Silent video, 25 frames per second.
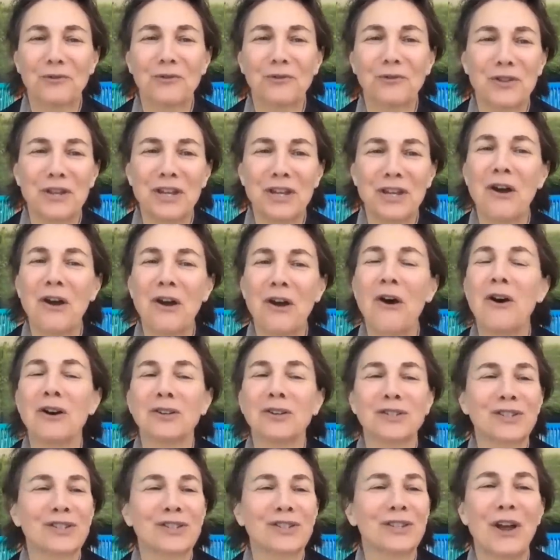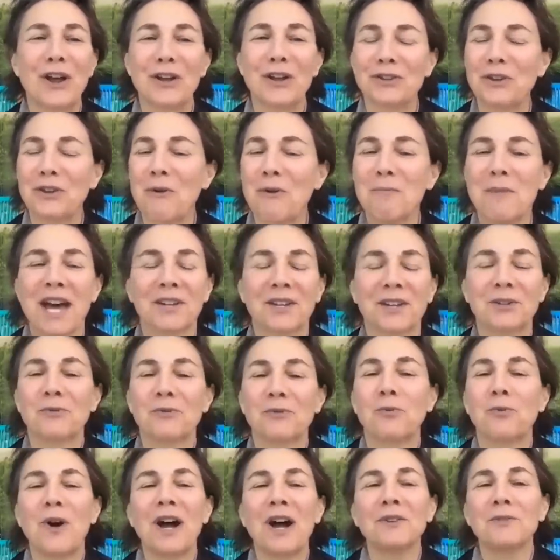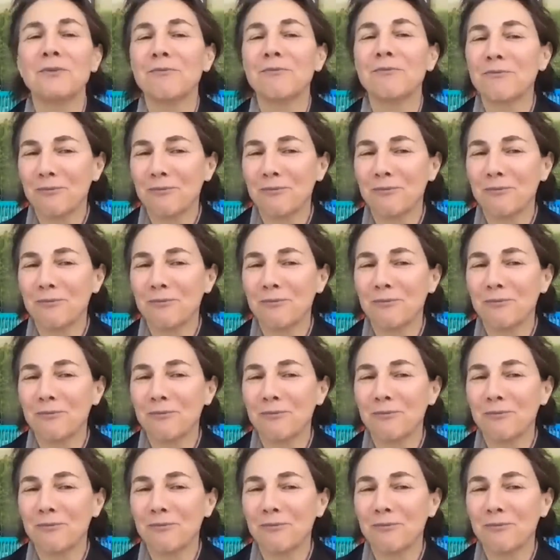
the onslaught, no matter what